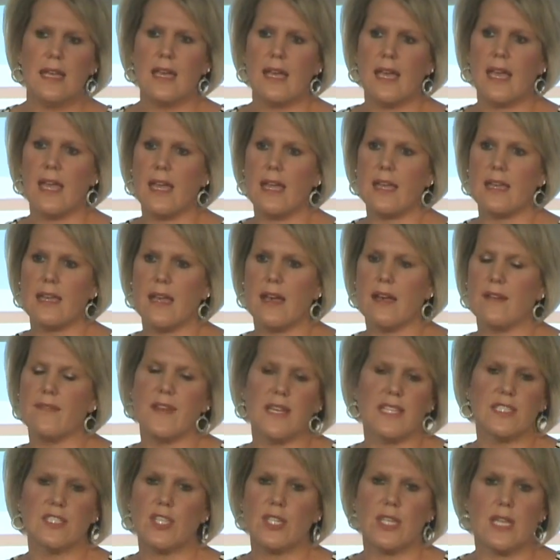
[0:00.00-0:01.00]
And
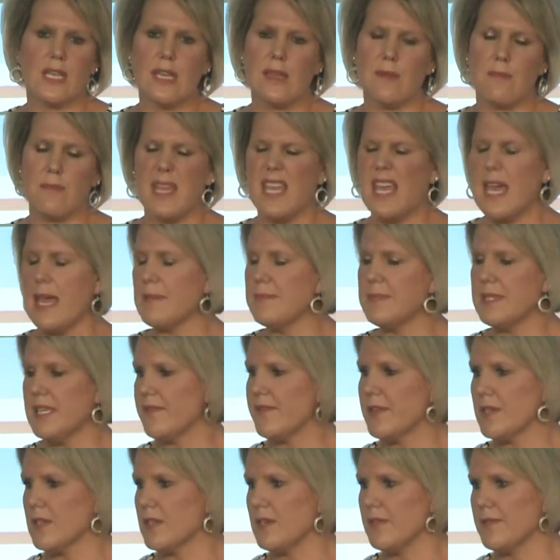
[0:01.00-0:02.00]
eventually it became
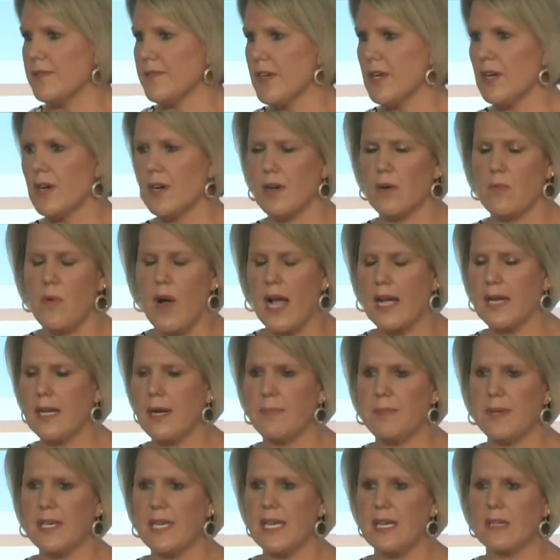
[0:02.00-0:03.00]
difficult for her to walk
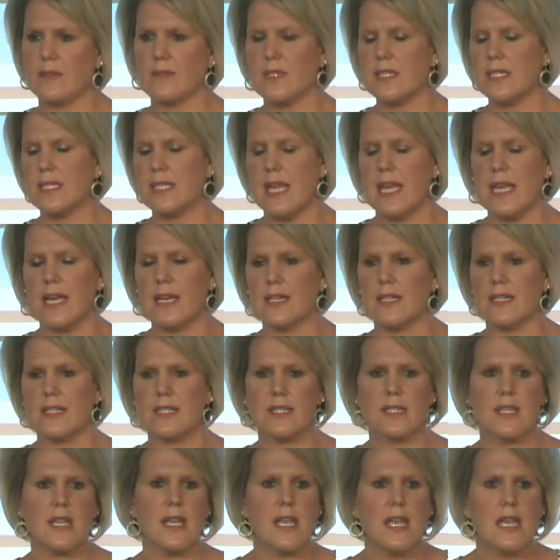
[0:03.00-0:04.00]
up and down
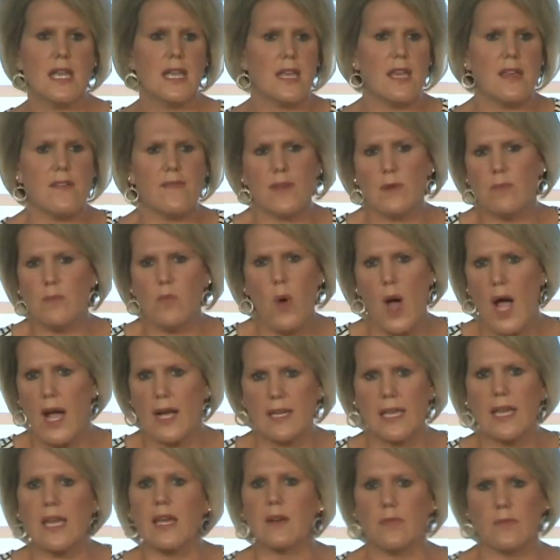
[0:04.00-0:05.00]
stairs. Even
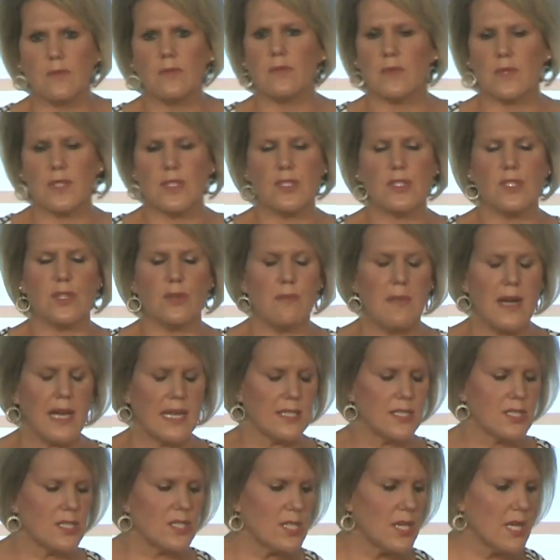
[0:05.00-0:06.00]
walking was too
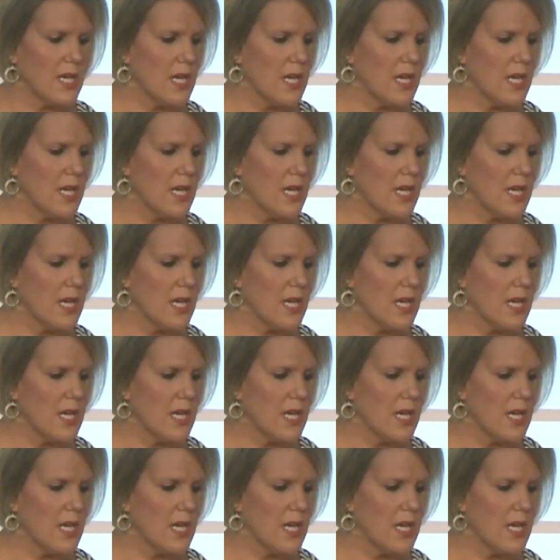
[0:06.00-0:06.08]
much.